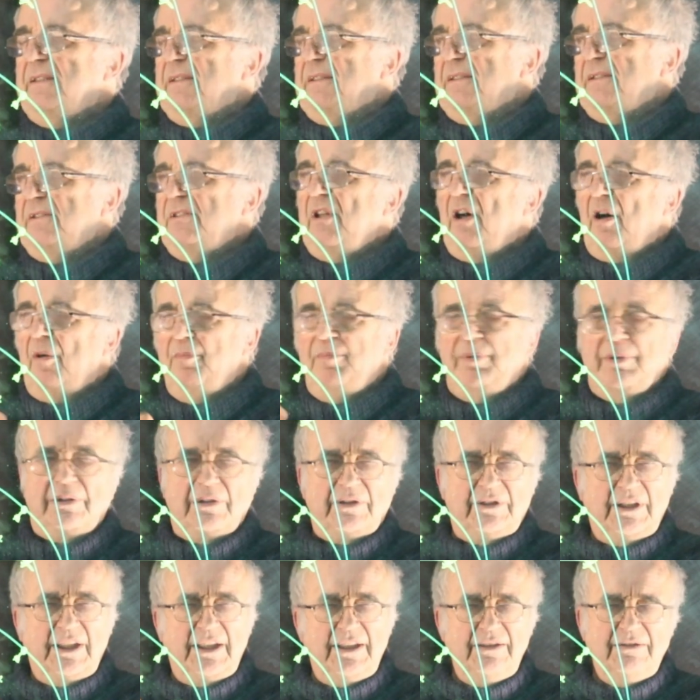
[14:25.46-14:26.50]
not
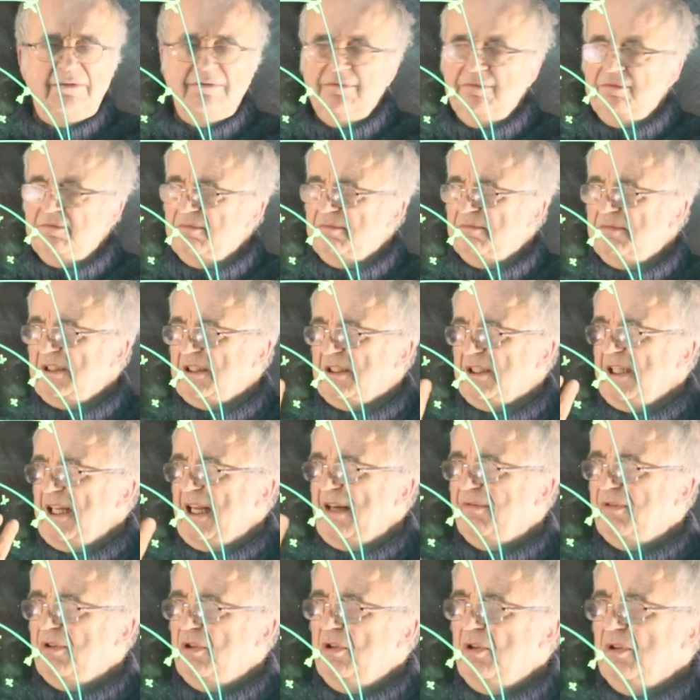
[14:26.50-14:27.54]
built in. We can
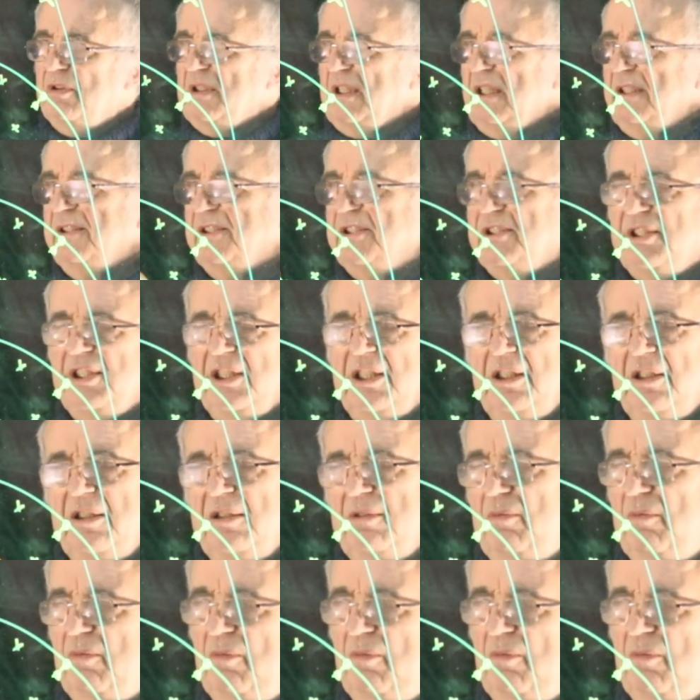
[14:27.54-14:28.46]
have a look and see